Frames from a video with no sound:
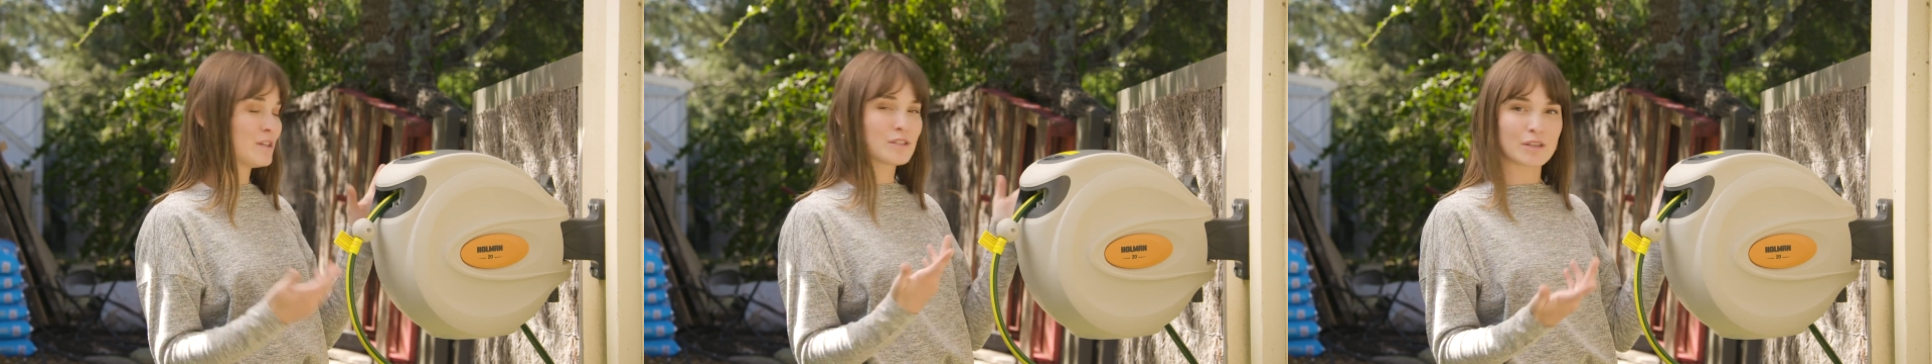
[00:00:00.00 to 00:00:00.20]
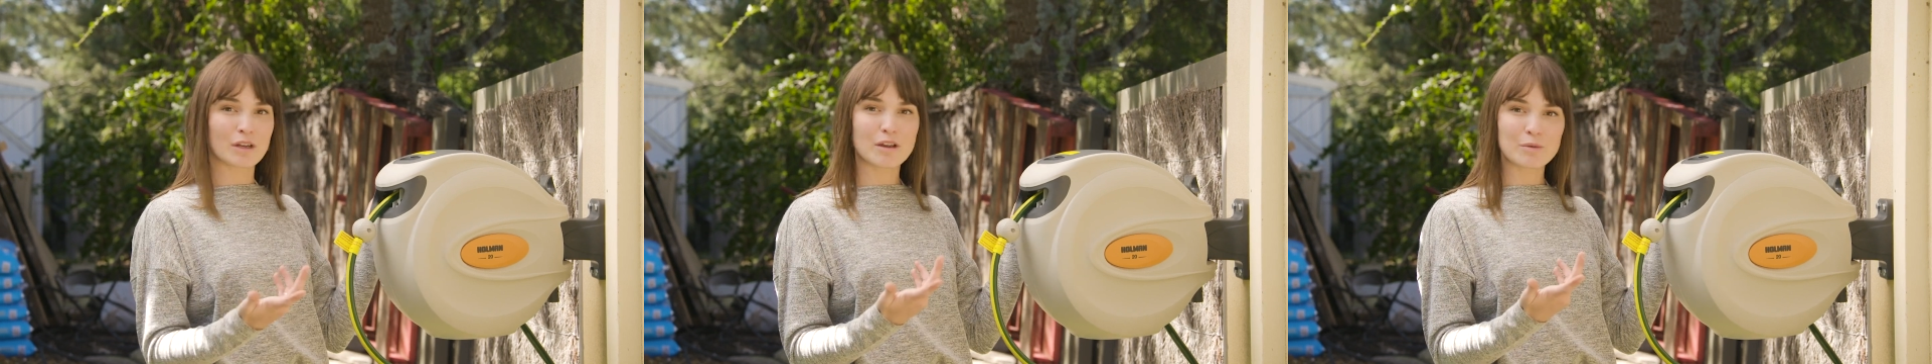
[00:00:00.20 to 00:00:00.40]

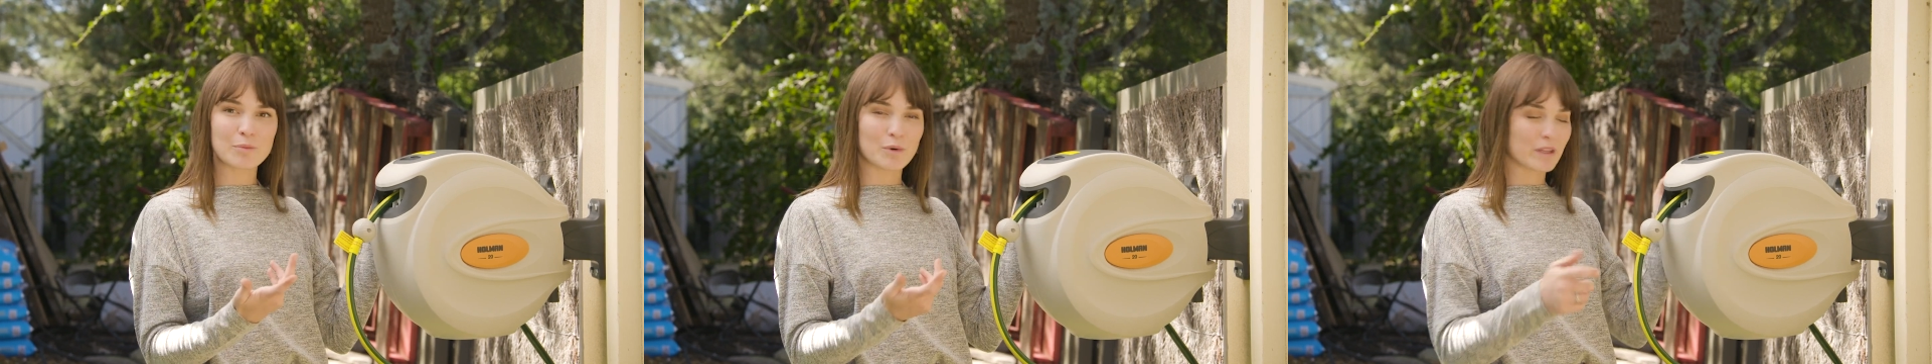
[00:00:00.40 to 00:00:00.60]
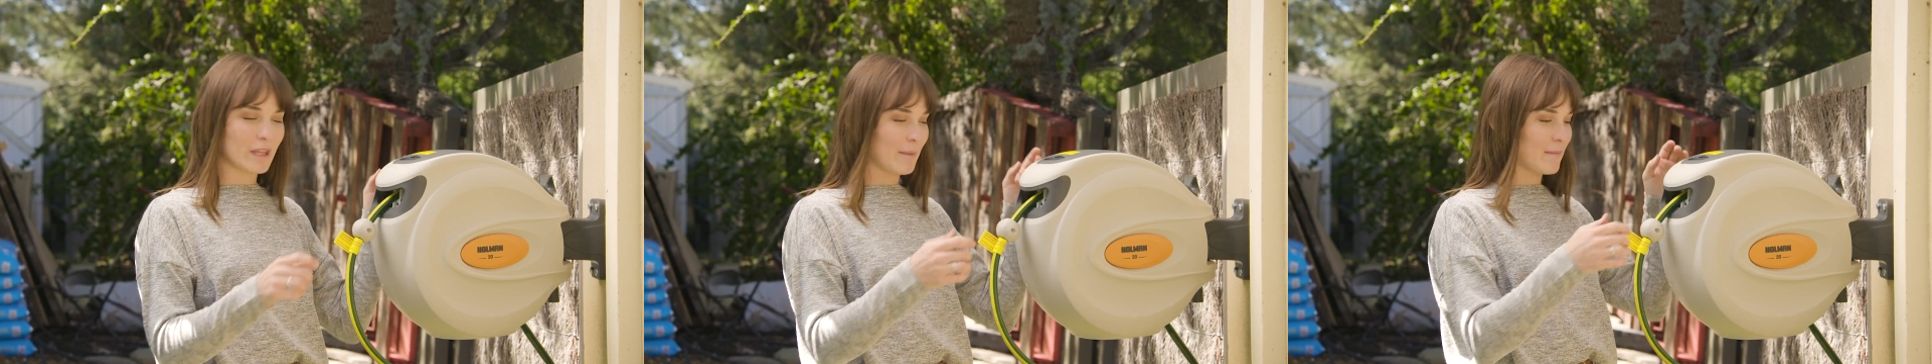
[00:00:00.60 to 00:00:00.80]
So
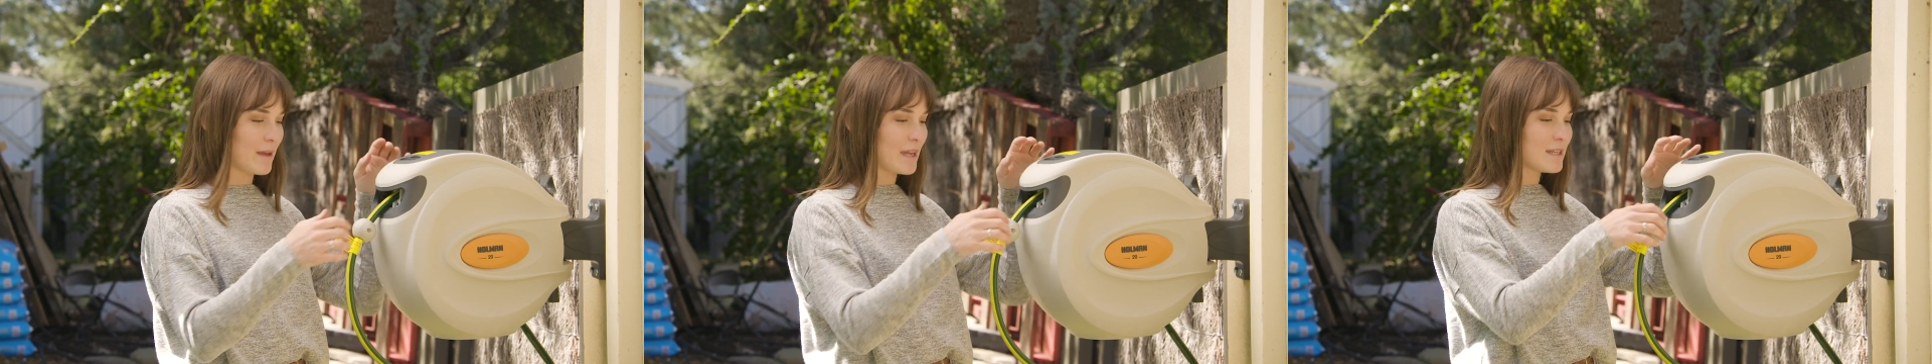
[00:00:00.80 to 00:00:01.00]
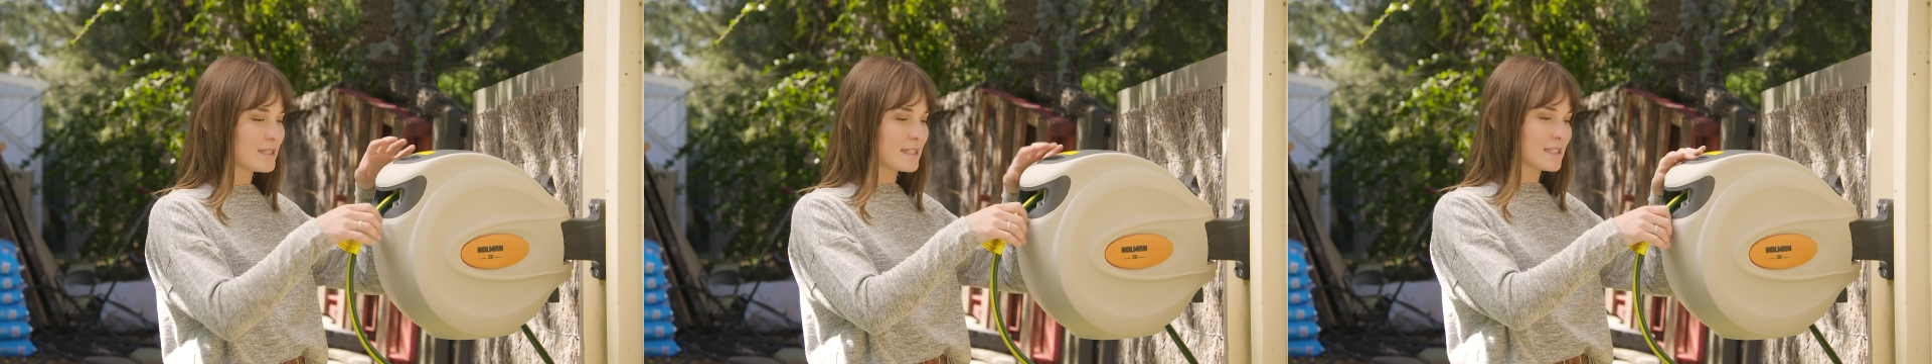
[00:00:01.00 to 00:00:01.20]
what that
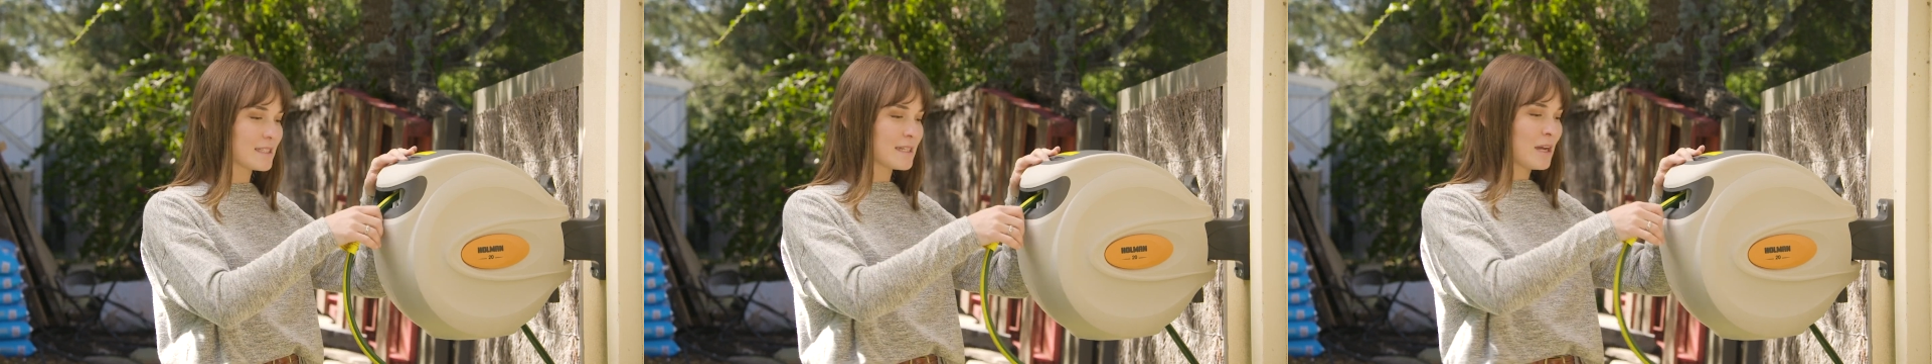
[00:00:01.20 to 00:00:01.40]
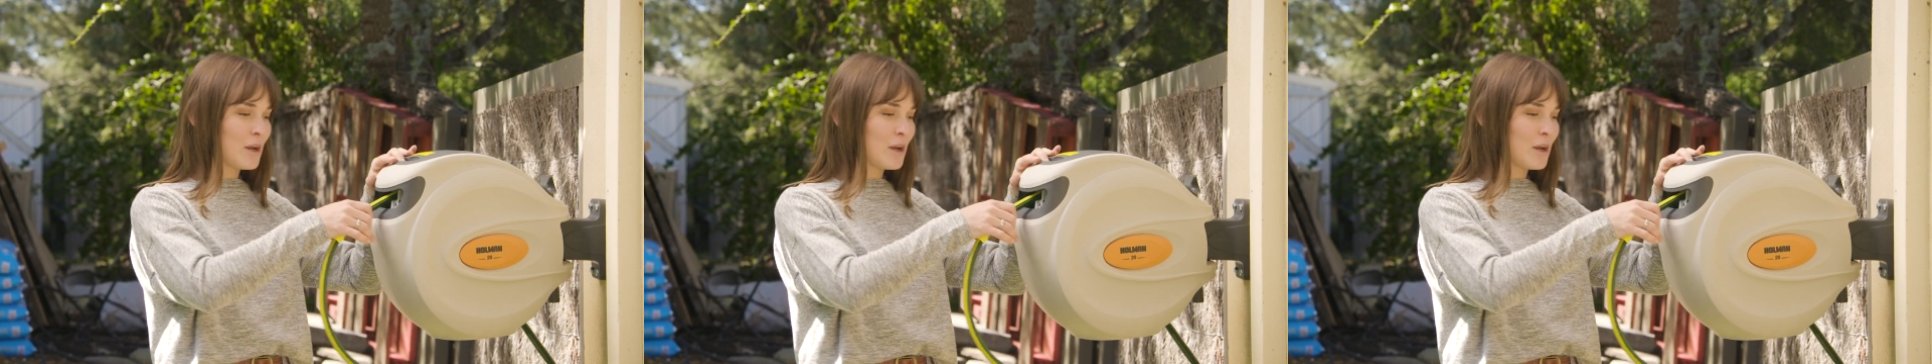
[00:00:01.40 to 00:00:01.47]
means is